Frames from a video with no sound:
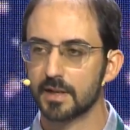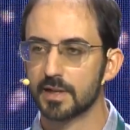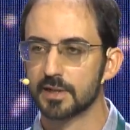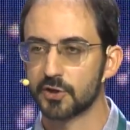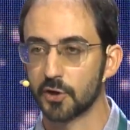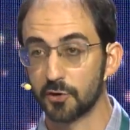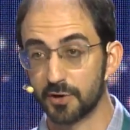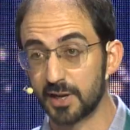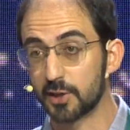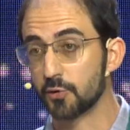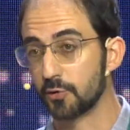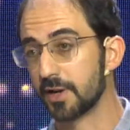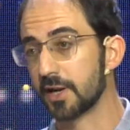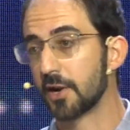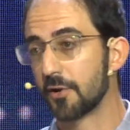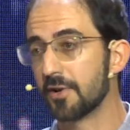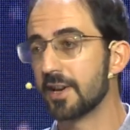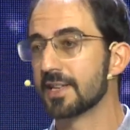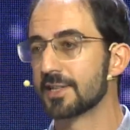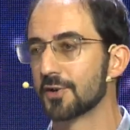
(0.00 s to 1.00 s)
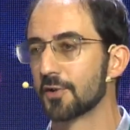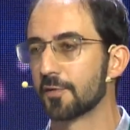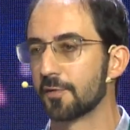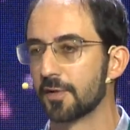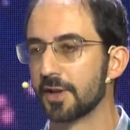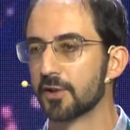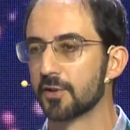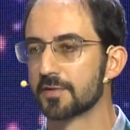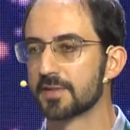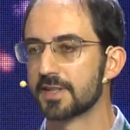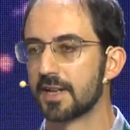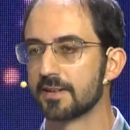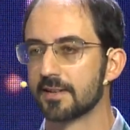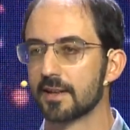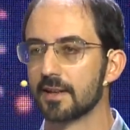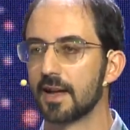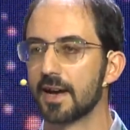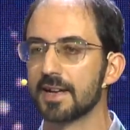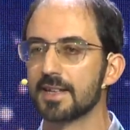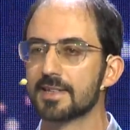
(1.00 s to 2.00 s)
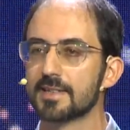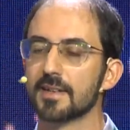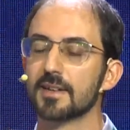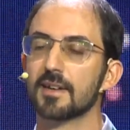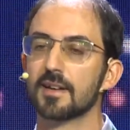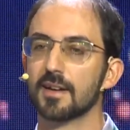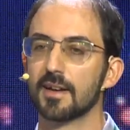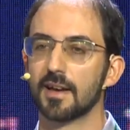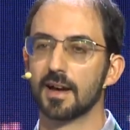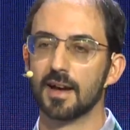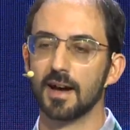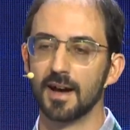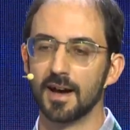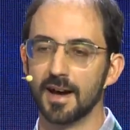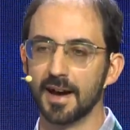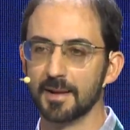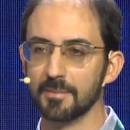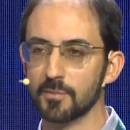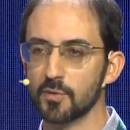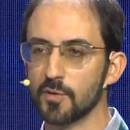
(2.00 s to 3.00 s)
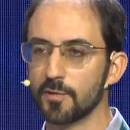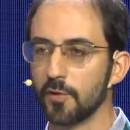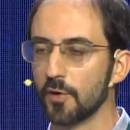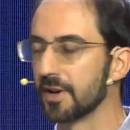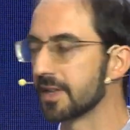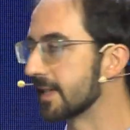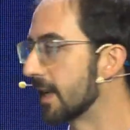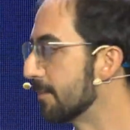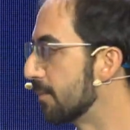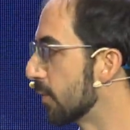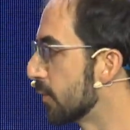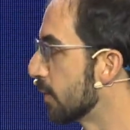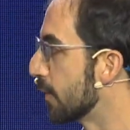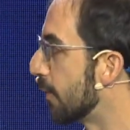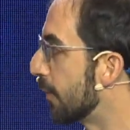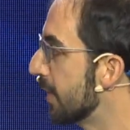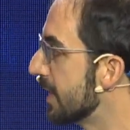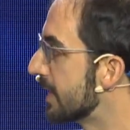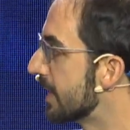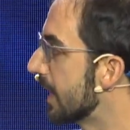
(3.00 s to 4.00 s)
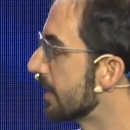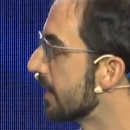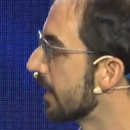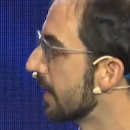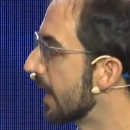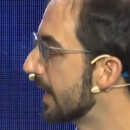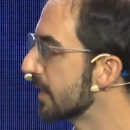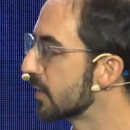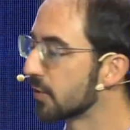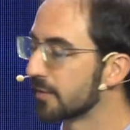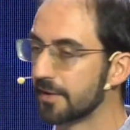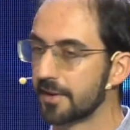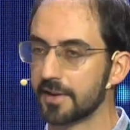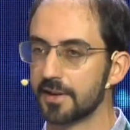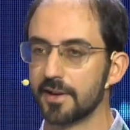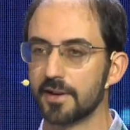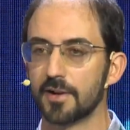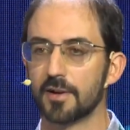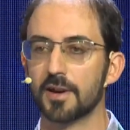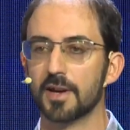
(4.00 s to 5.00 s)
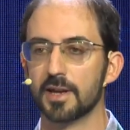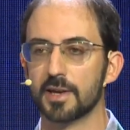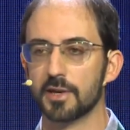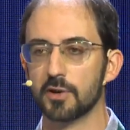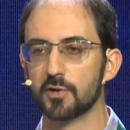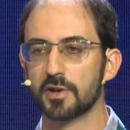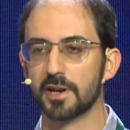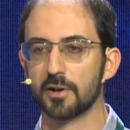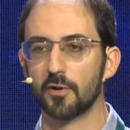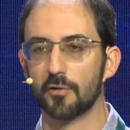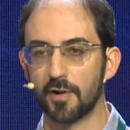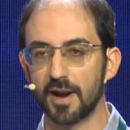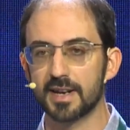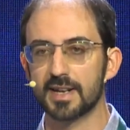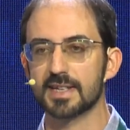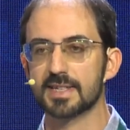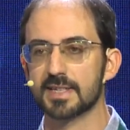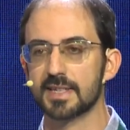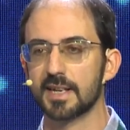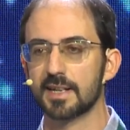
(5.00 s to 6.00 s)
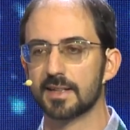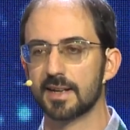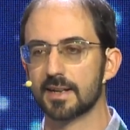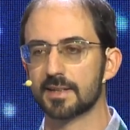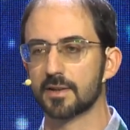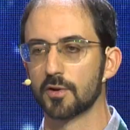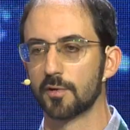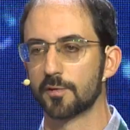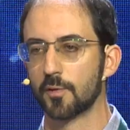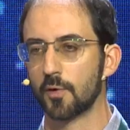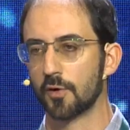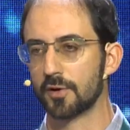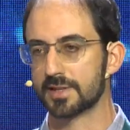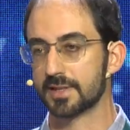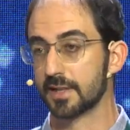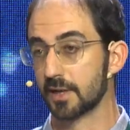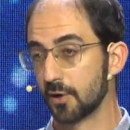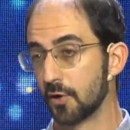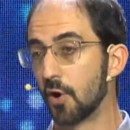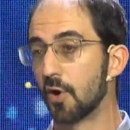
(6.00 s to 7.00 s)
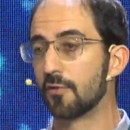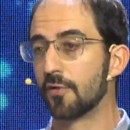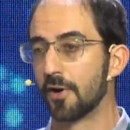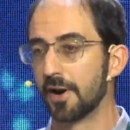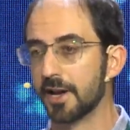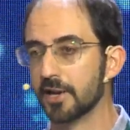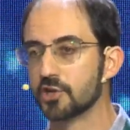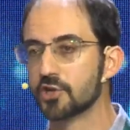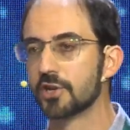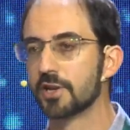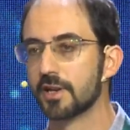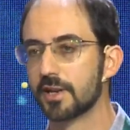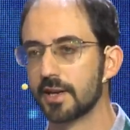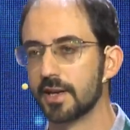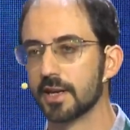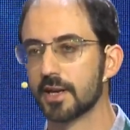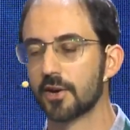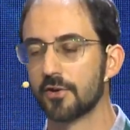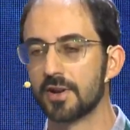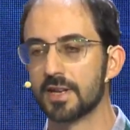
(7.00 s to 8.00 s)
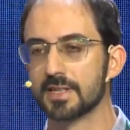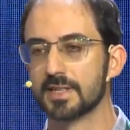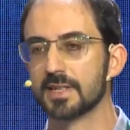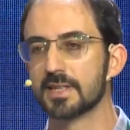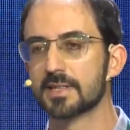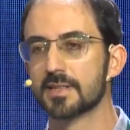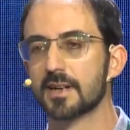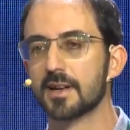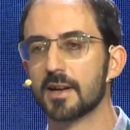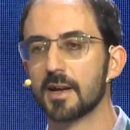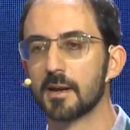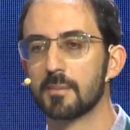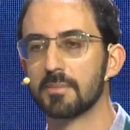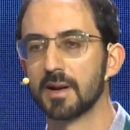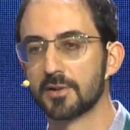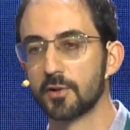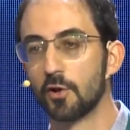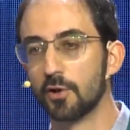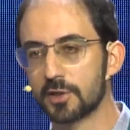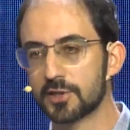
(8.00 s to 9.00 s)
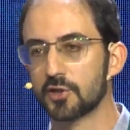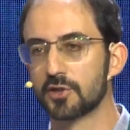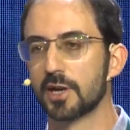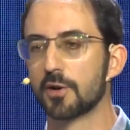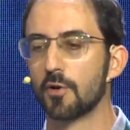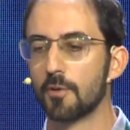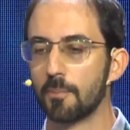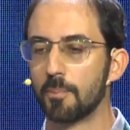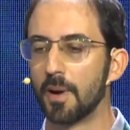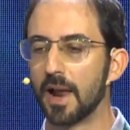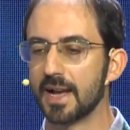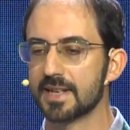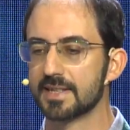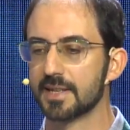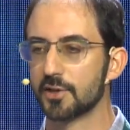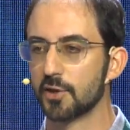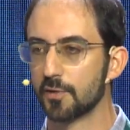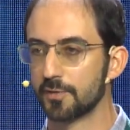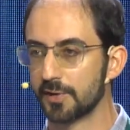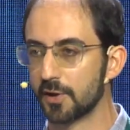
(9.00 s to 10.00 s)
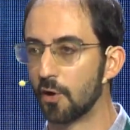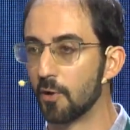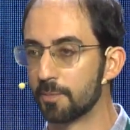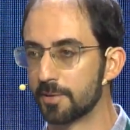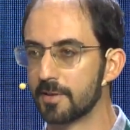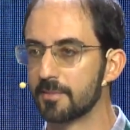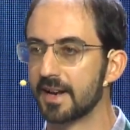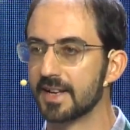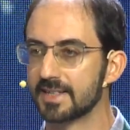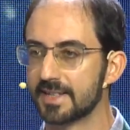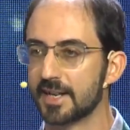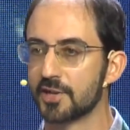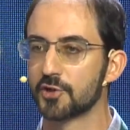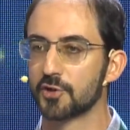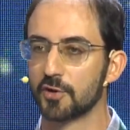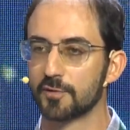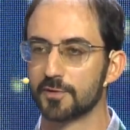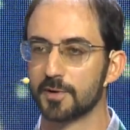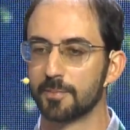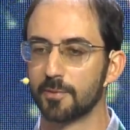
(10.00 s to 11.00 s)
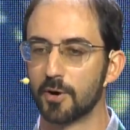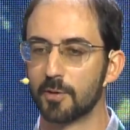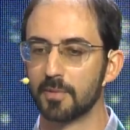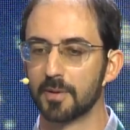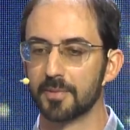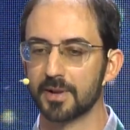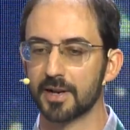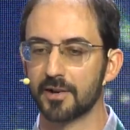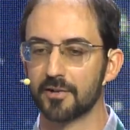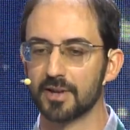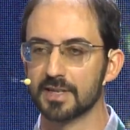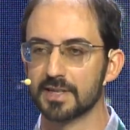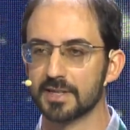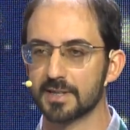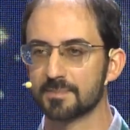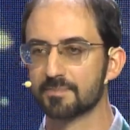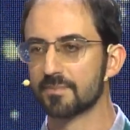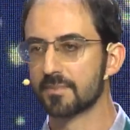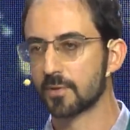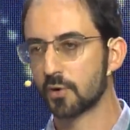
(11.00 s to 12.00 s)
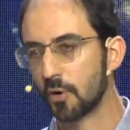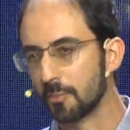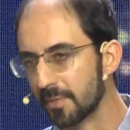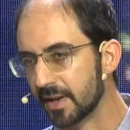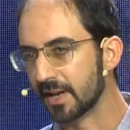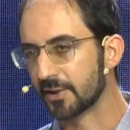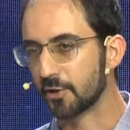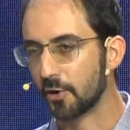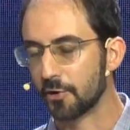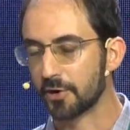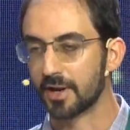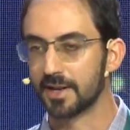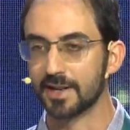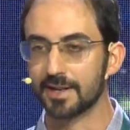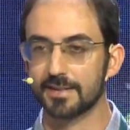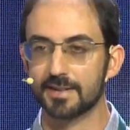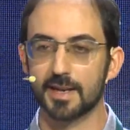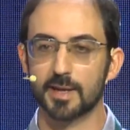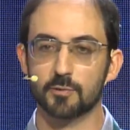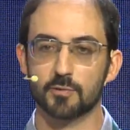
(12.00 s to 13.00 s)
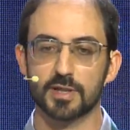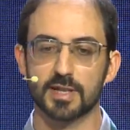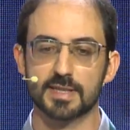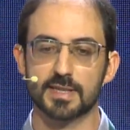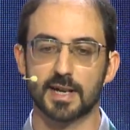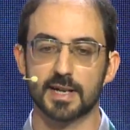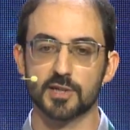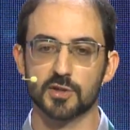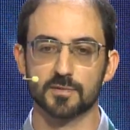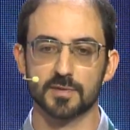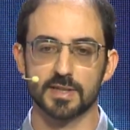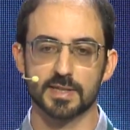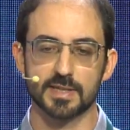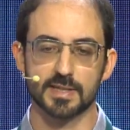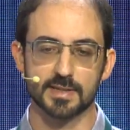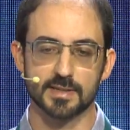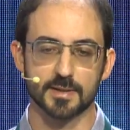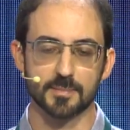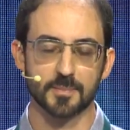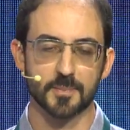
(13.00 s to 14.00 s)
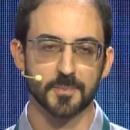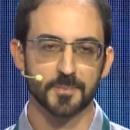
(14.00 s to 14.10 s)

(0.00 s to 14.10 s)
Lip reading: So you need to increase your fleet of satellites and move, for example, to 3 satellites over here. You can already see that, of course, the coverage increases, but also the complexity of the optimization of the problem increases, combinatorially, indeed, with the size of the system.